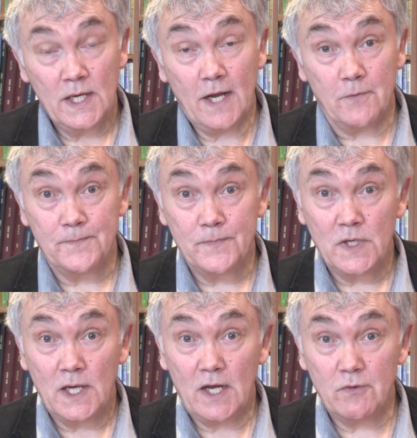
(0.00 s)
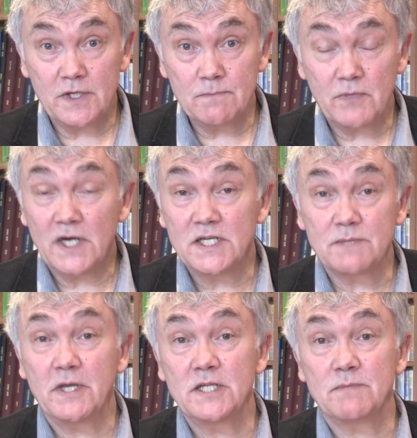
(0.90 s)
Now, how can
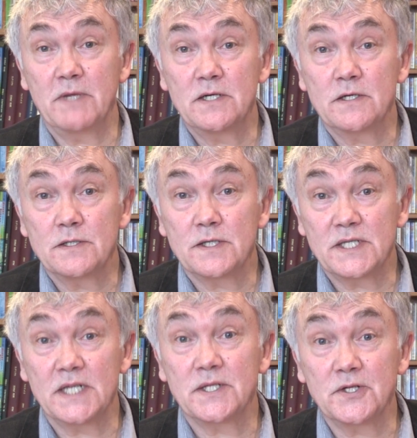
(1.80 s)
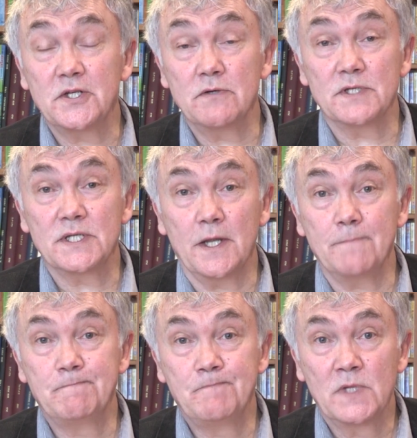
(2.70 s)
practice-based mentors assess their students then?
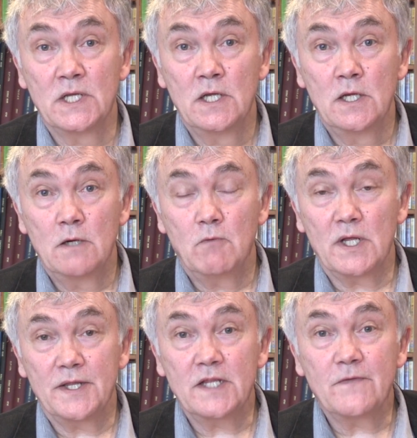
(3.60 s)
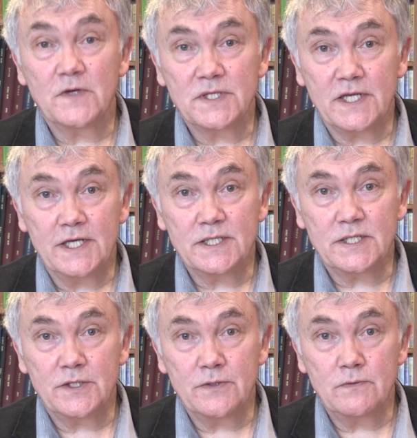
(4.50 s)
Well, I think the first thing is
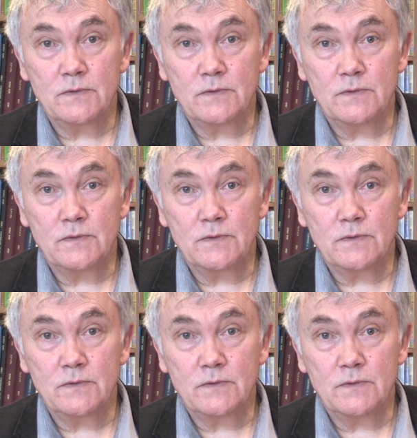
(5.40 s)
to